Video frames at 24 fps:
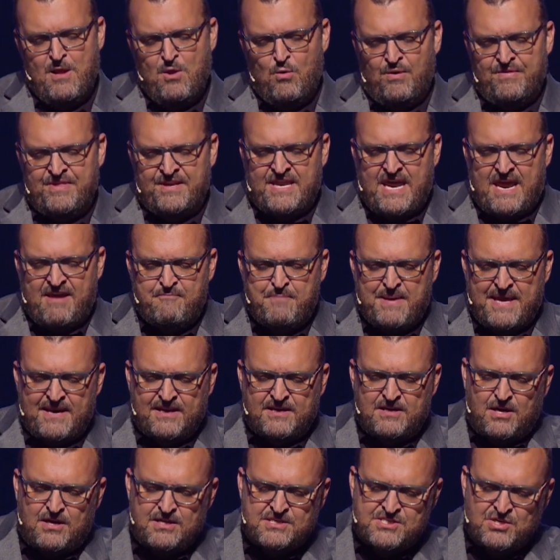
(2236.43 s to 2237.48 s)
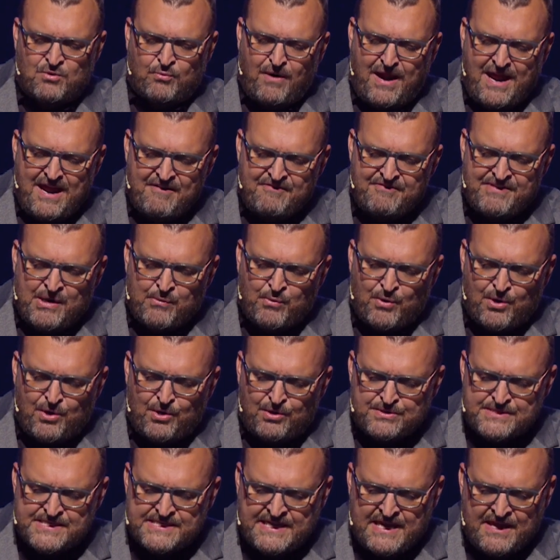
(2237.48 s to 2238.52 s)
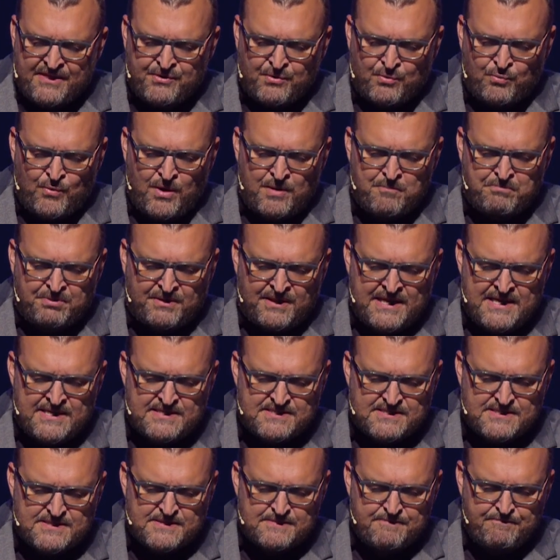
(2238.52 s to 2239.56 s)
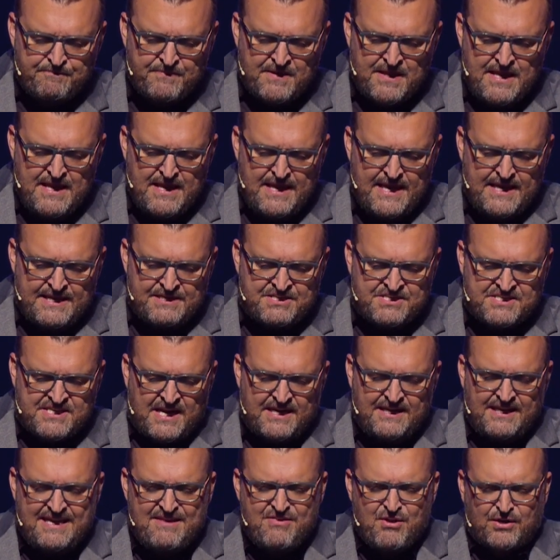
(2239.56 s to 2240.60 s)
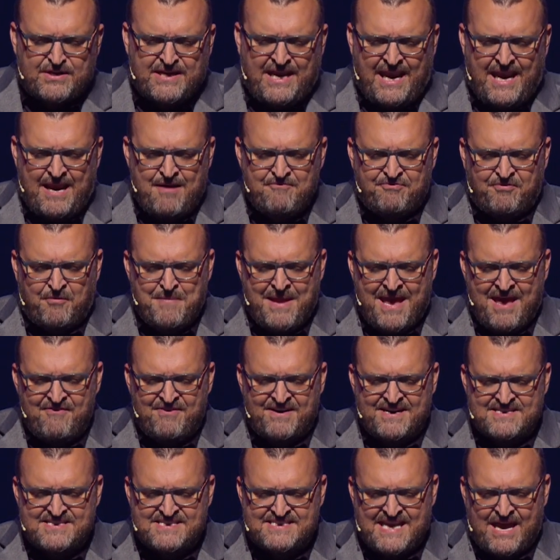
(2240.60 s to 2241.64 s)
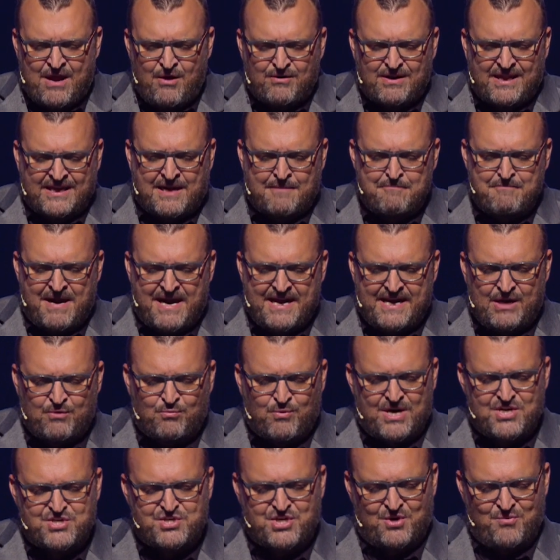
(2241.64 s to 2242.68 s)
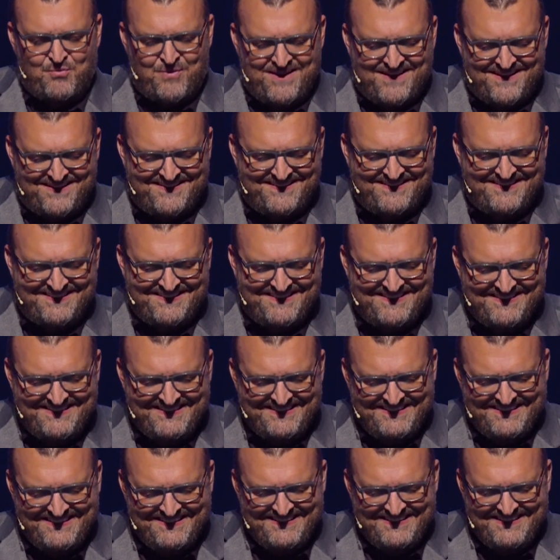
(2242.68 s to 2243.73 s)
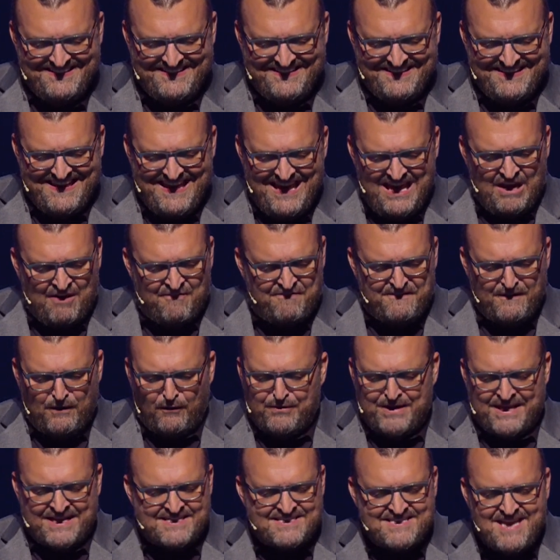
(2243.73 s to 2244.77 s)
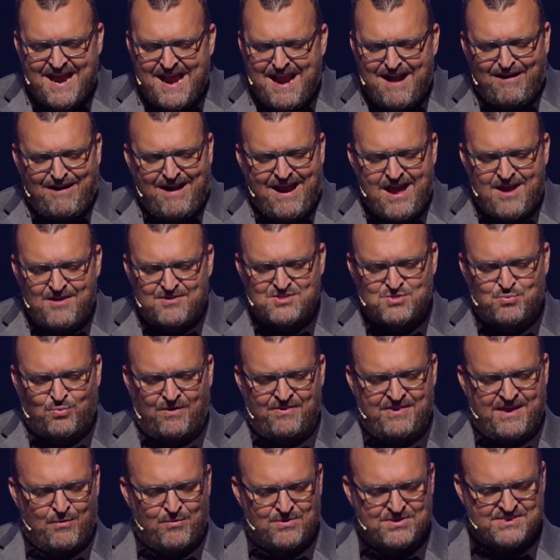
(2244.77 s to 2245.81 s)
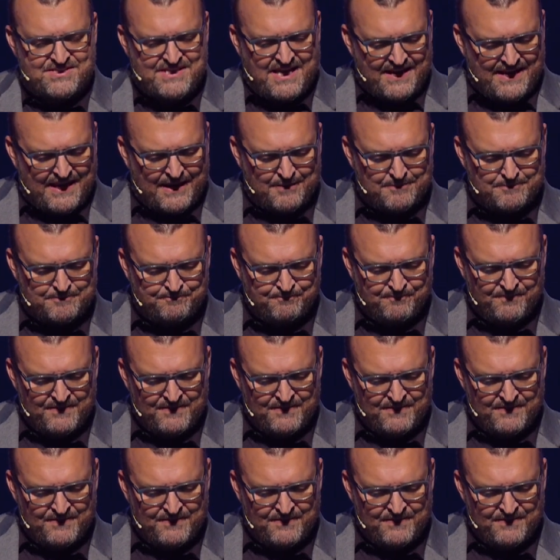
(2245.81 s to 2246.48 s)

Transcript: When the day of Pentecost arrived, they were all together in one place. And suddenly there came from heaven a sound like a mighty rushing wind, and it filled the entire house where they were sitting.